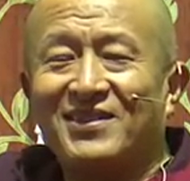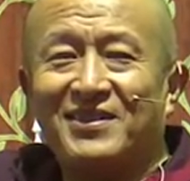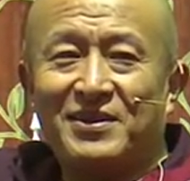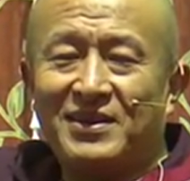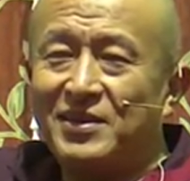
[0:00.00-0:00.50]

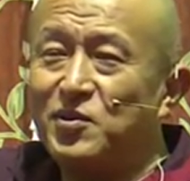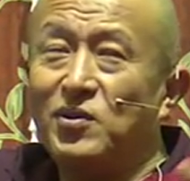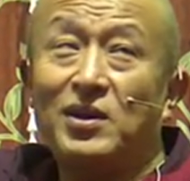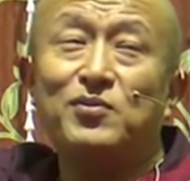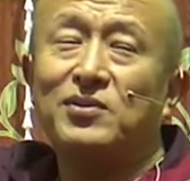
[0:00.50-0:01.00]
I don't
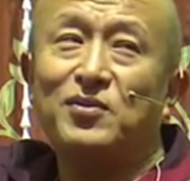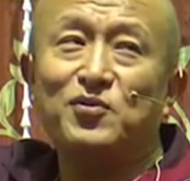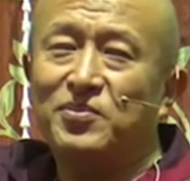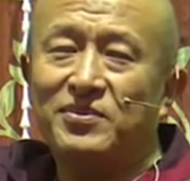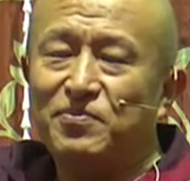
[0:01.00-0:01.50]
know how
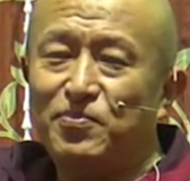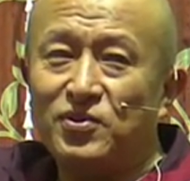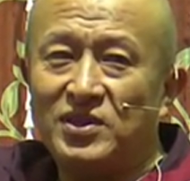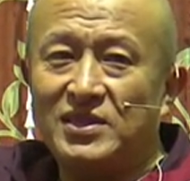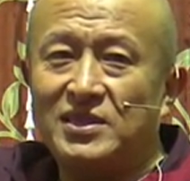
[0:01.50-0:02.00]
to
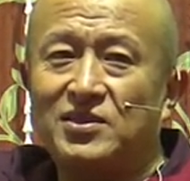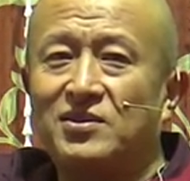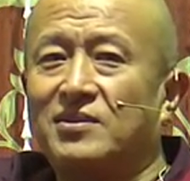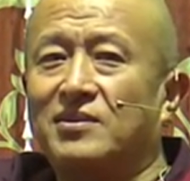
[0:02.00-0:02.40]
put this in.